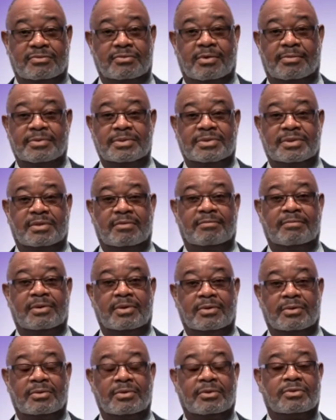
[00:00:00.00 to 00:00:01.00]
Robeson of
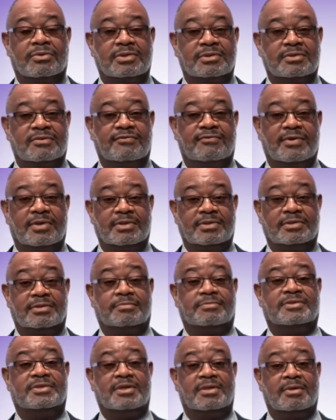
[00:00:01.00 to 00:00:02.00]
Miracle Christian
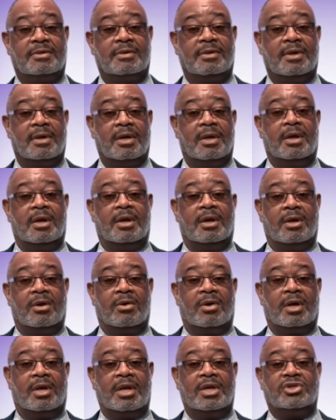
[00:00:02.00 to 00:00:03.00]
Fellowship Center here
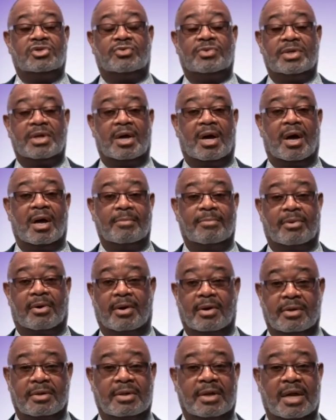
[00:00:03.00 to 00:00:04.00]
at 820 High
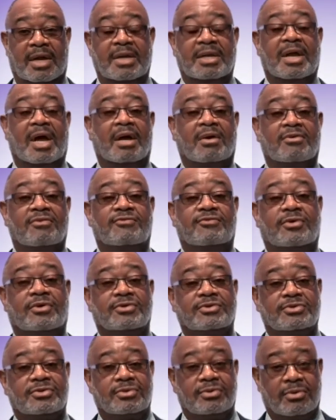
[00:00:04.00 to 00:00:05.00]
Park in Niagara
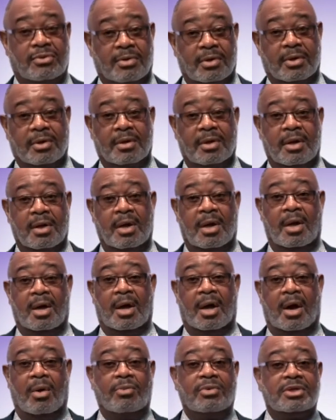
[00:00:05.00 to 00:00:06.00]
Falls, New York.
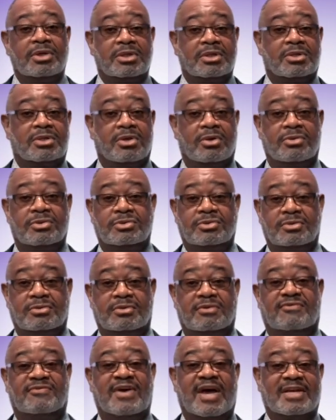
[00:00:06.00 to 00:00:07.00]
I want to encourage you
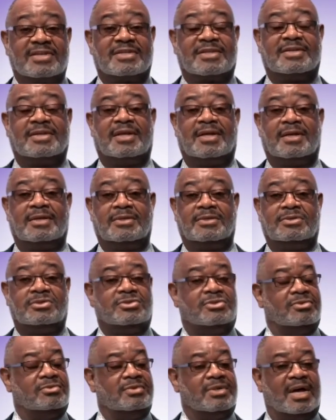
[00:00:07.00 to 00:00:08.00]
to vaccinate.
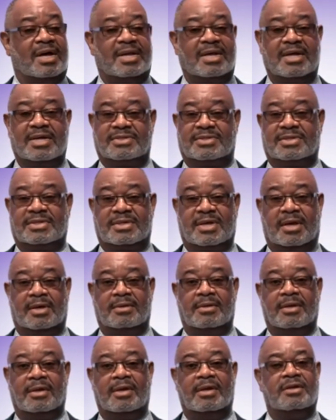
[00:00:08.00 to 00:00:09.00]
Do not hesitate.
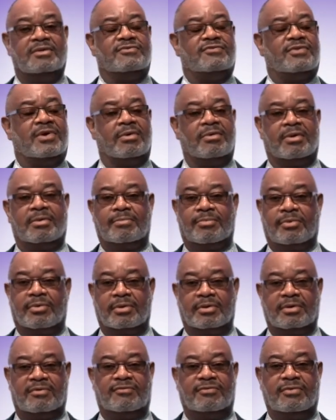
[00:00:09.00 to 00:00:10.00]
It's very
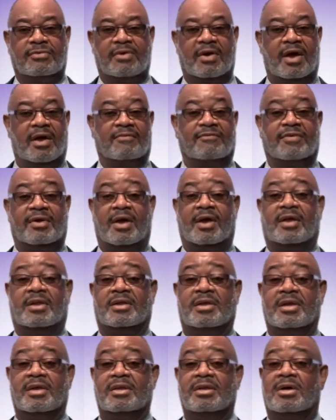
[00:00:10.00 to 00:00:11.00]
important if you have had
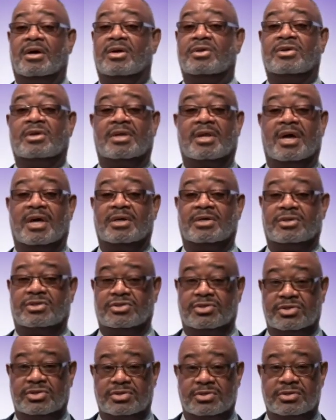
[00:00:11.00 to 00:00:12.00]
any underlying
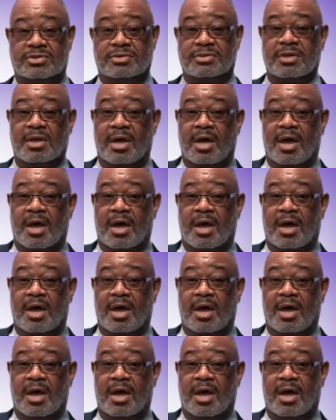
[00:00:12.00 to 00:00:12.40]
conditions.